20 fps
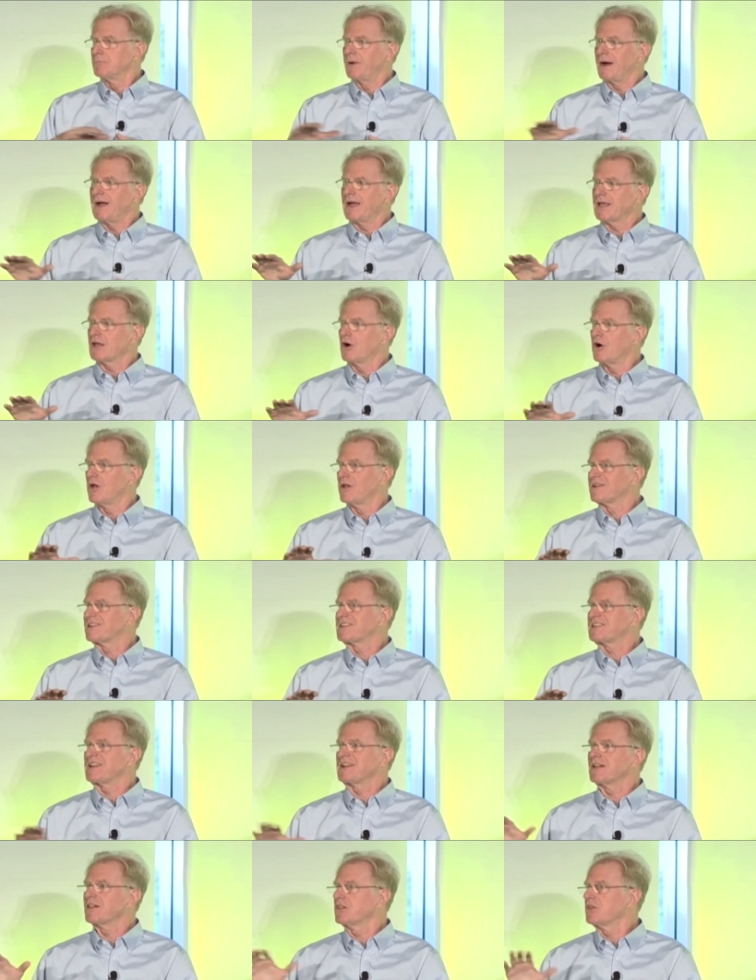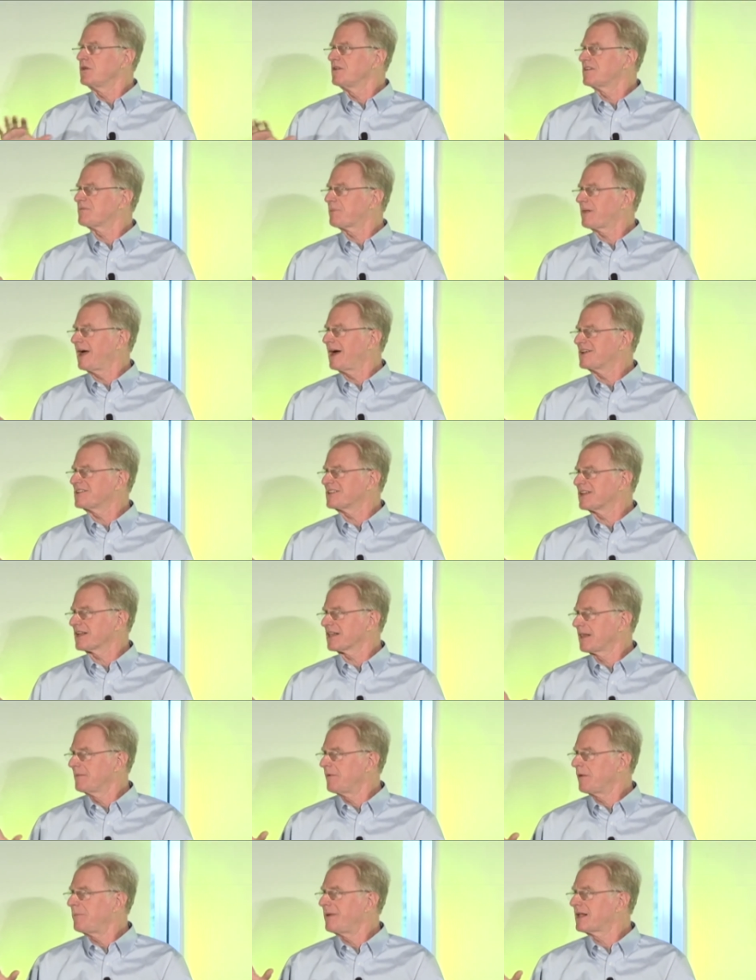buying all single-use plastic.
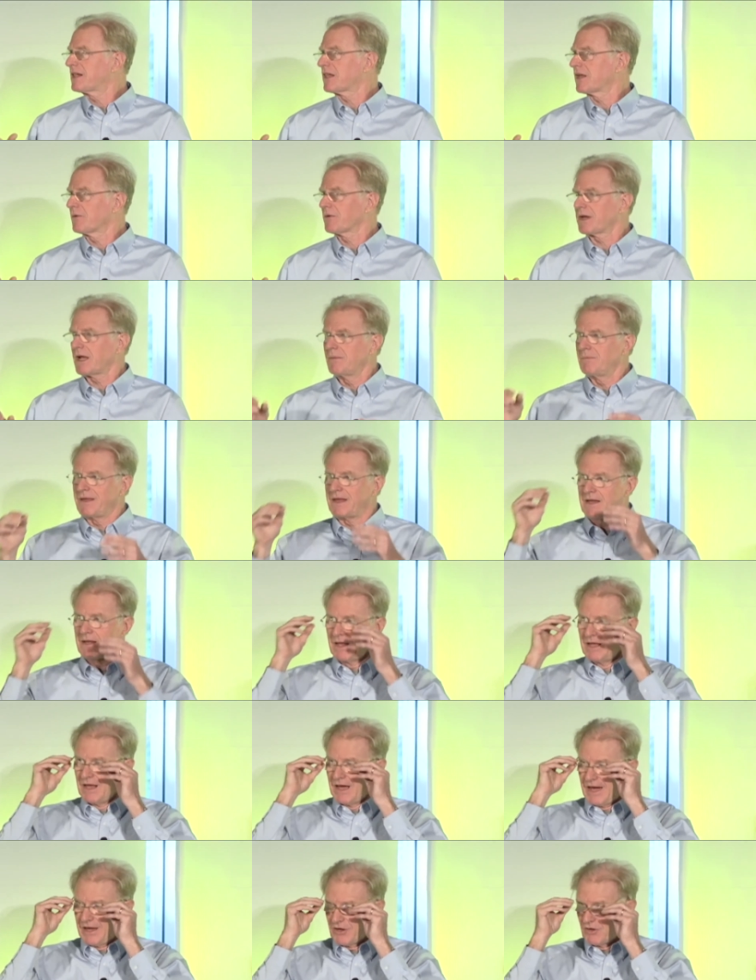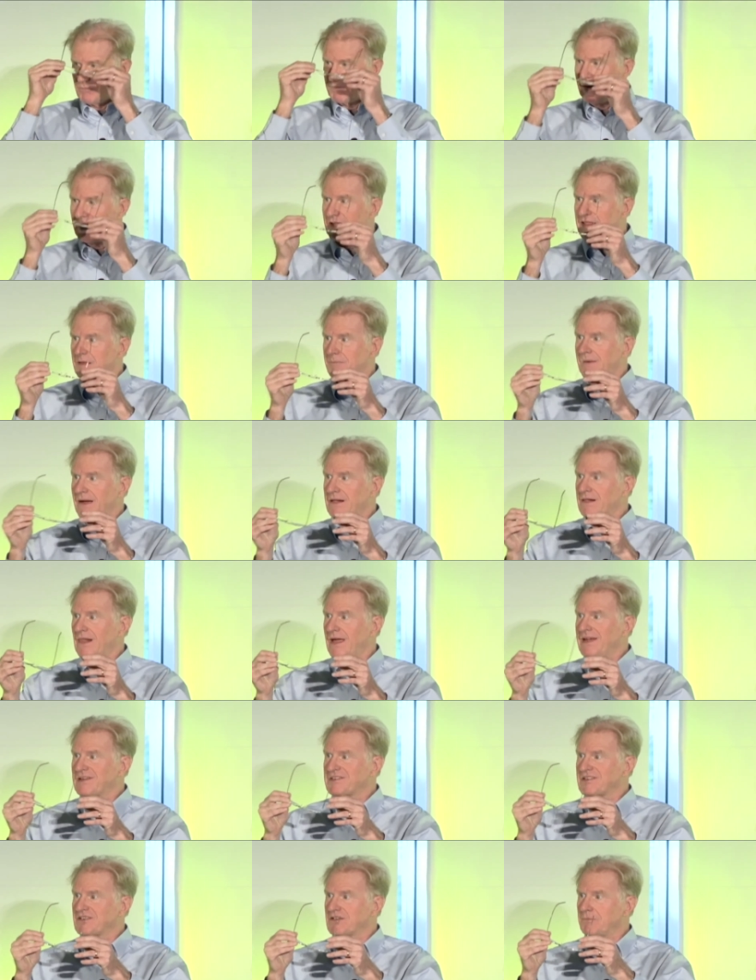Let me be clear what I mean. I don't mind that my
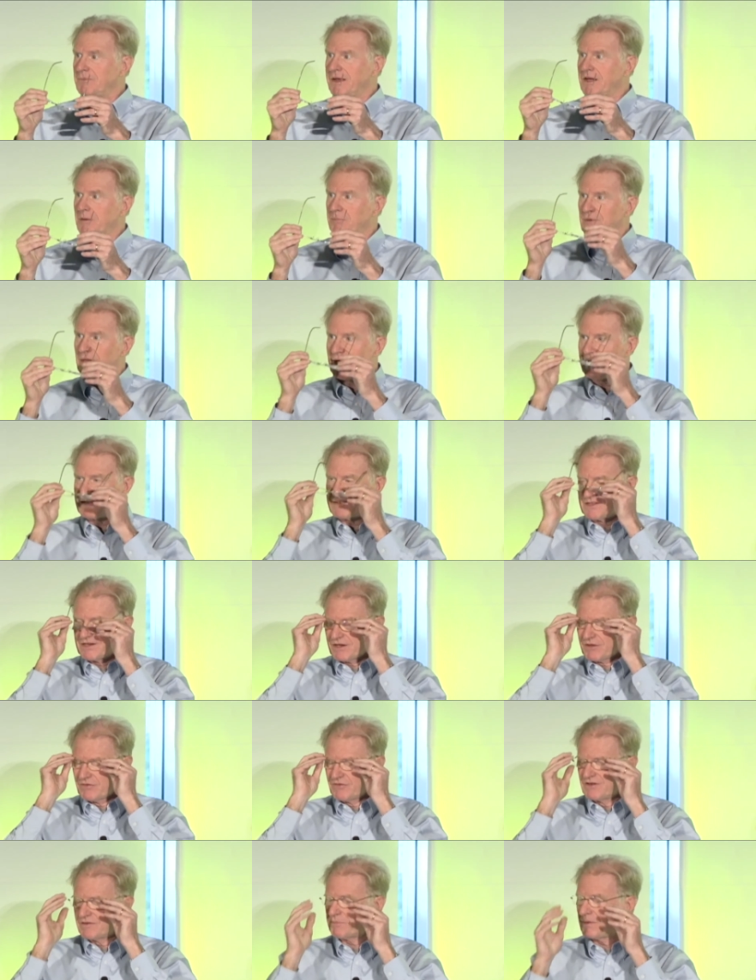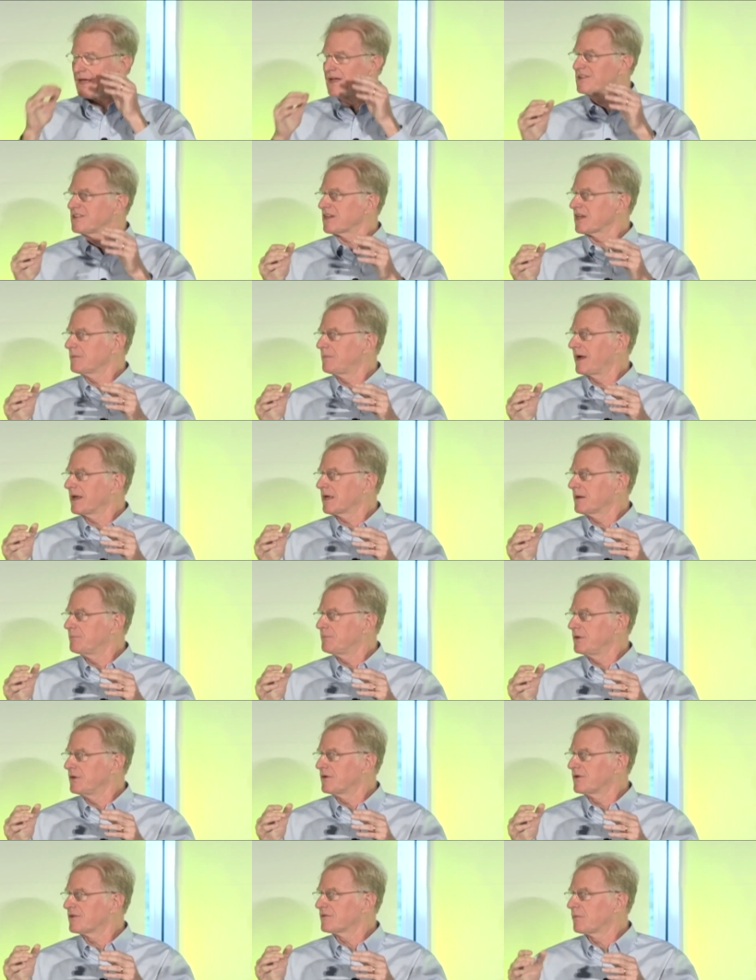glasses are made of plastic or there's plastic in my
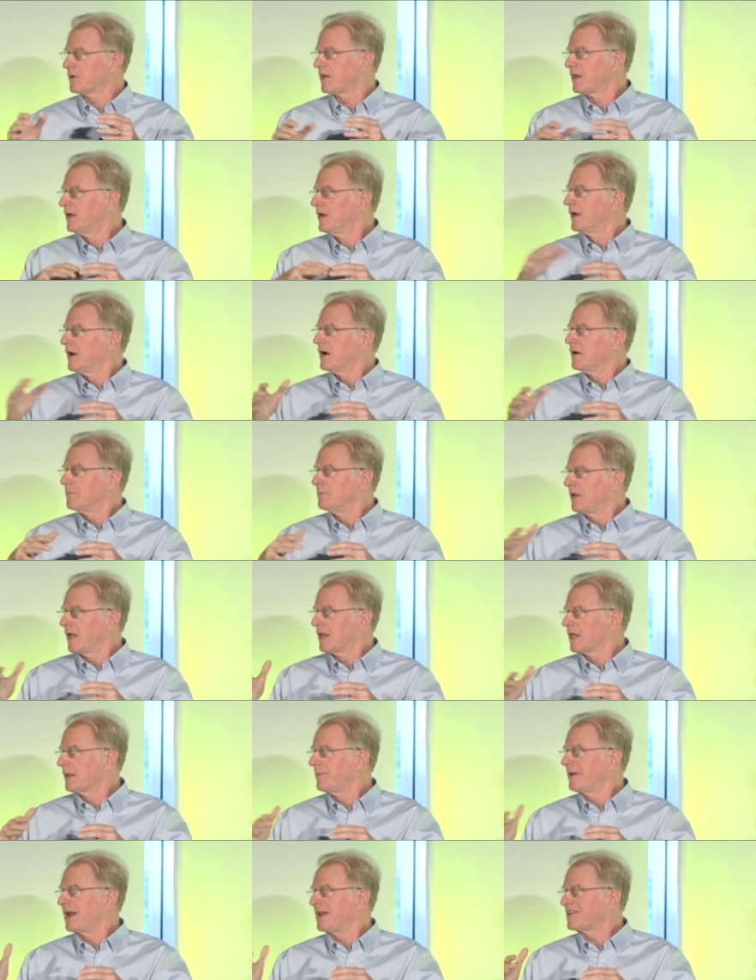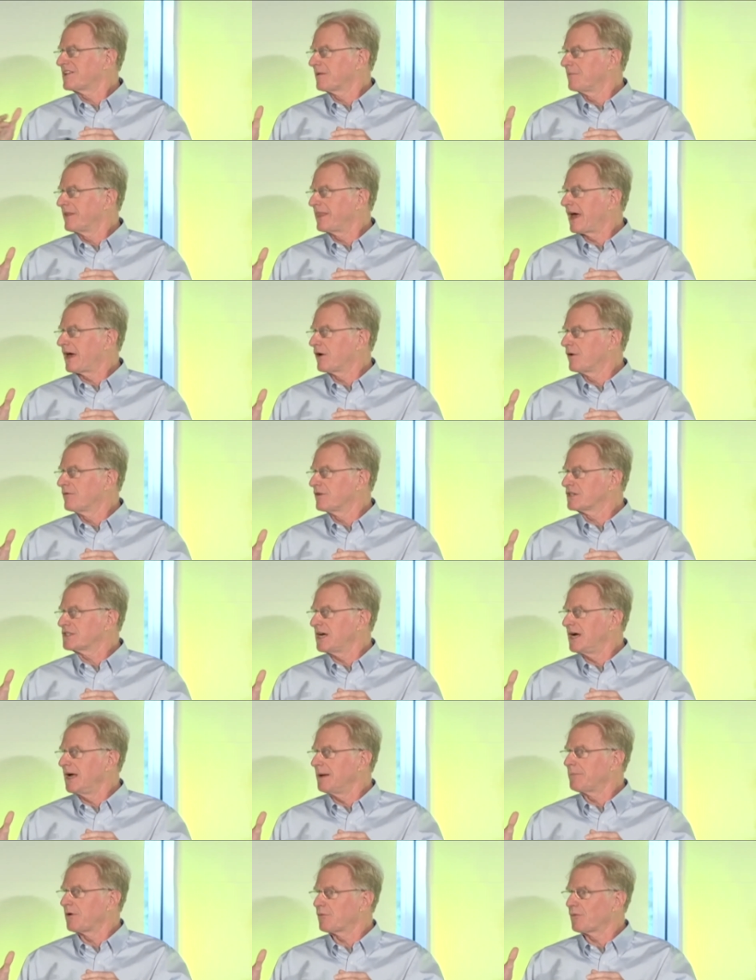computers. We'll eliminate some of that over
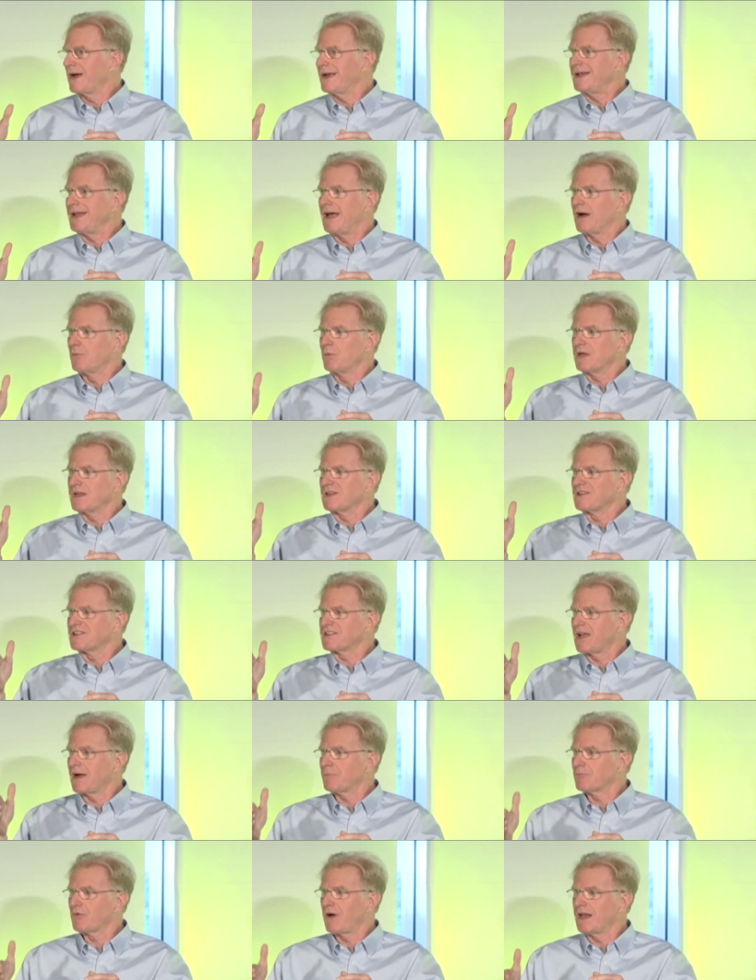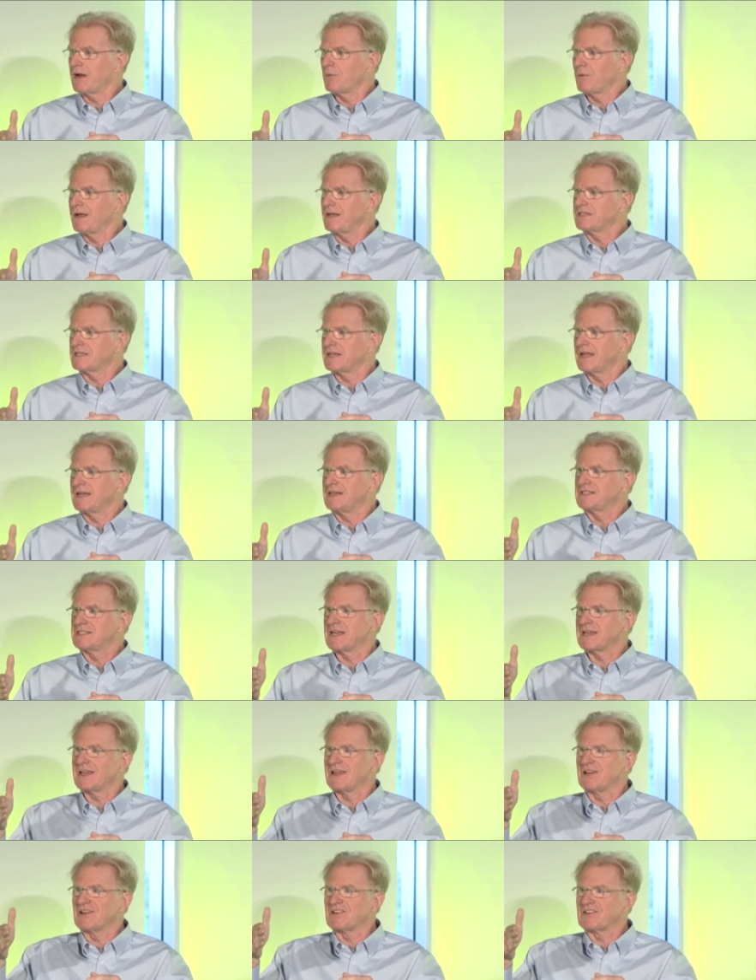time. But right now, we can stop right away today
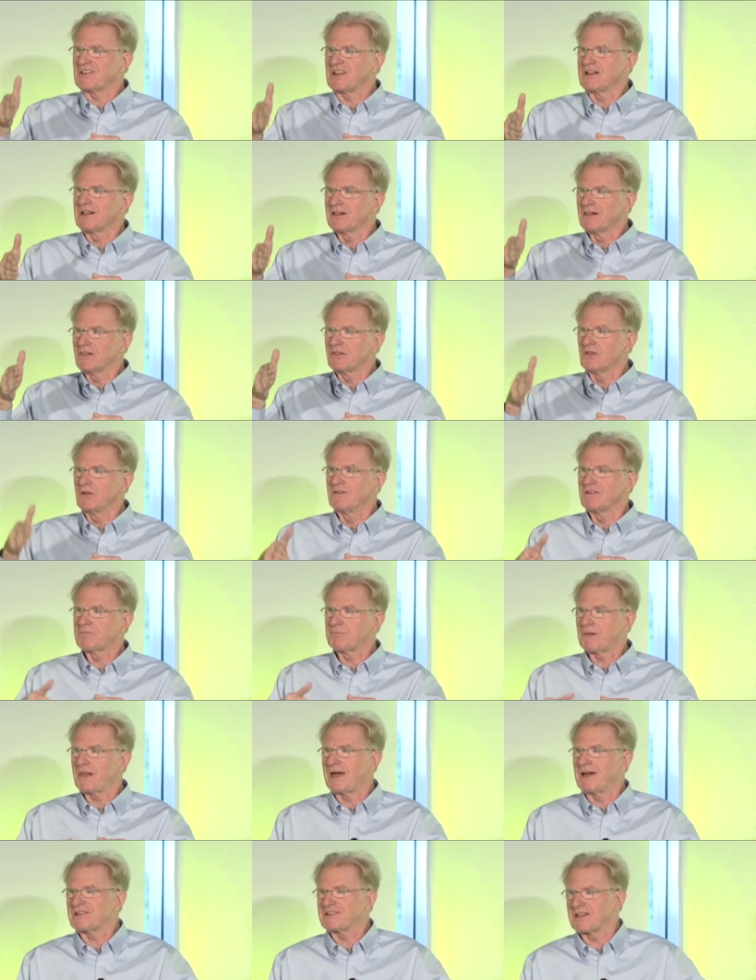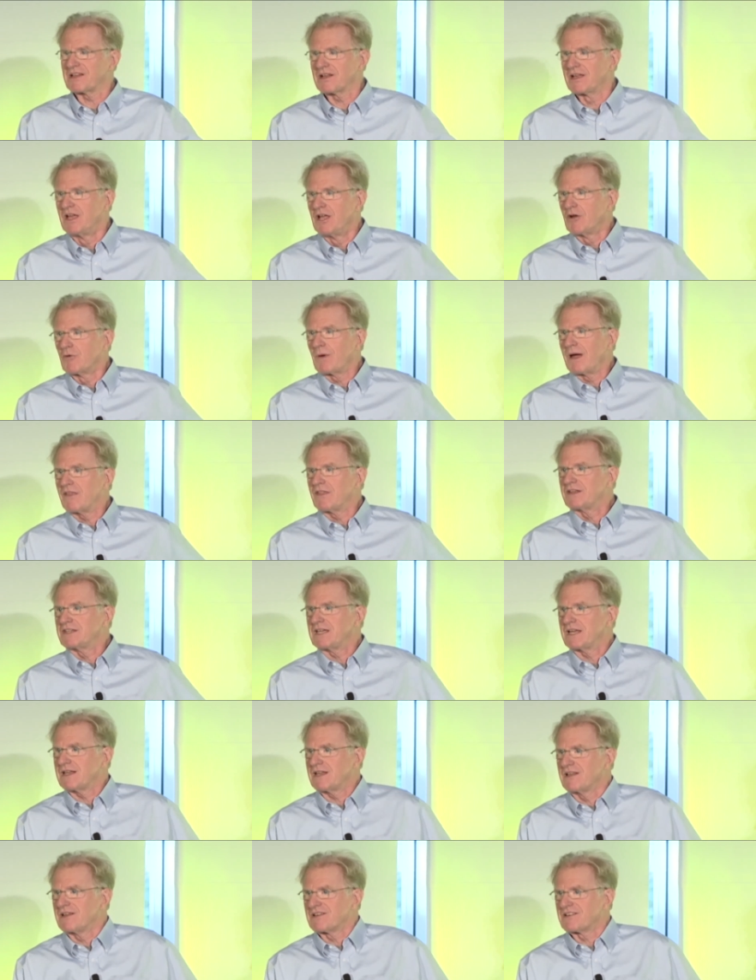taking single-use plastic. Rather than
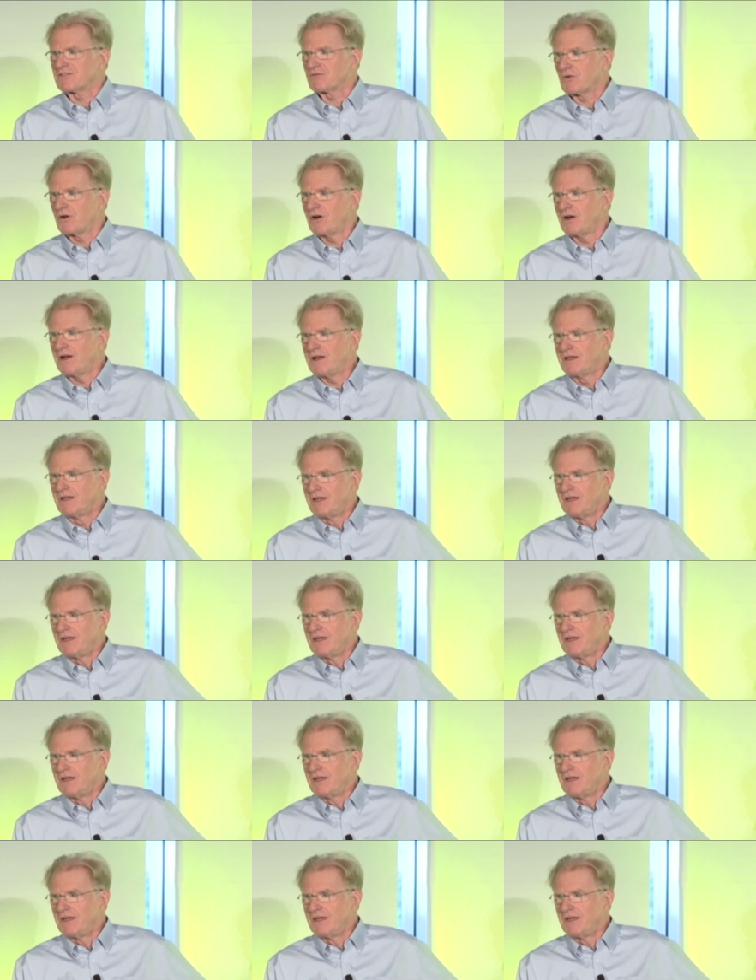taking a straw,